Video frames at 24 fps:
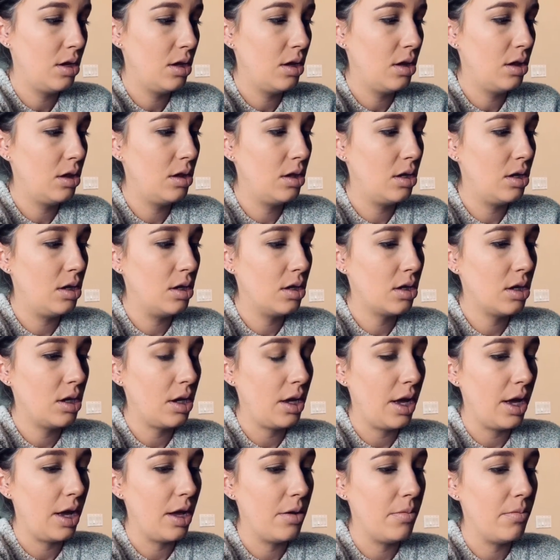look,
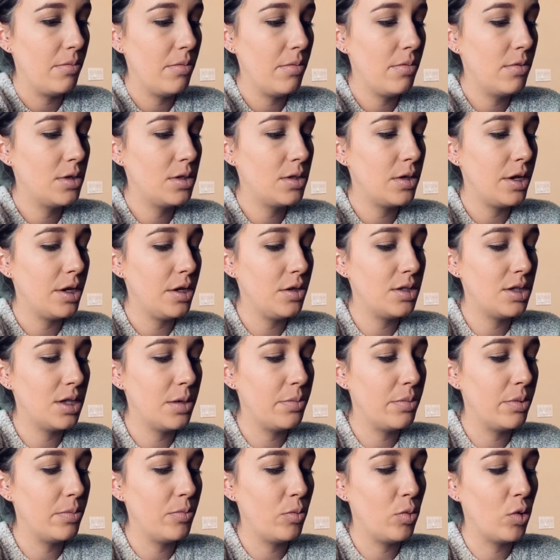and so I use the
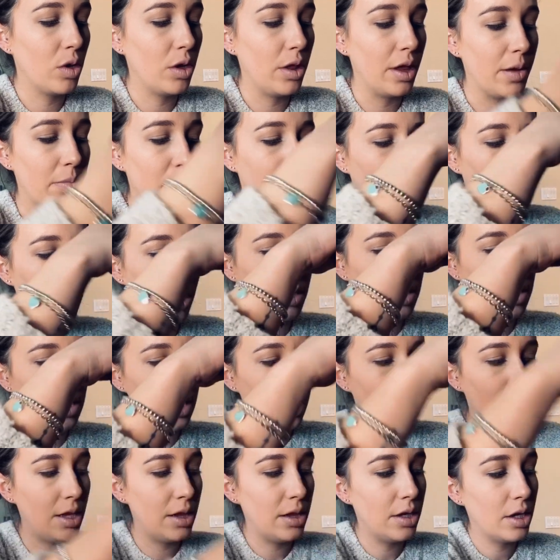more like bronzy
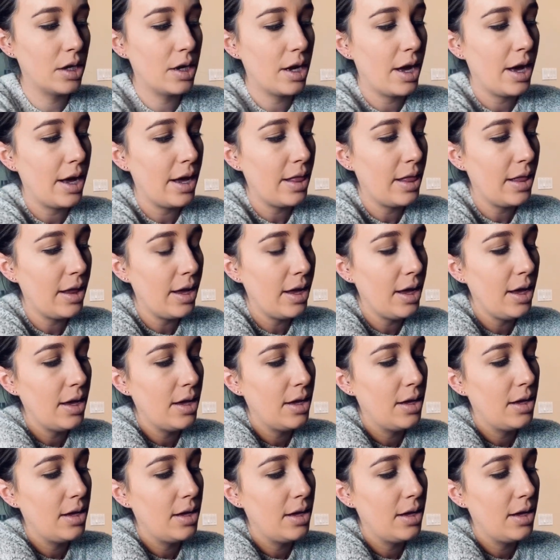colored highlight.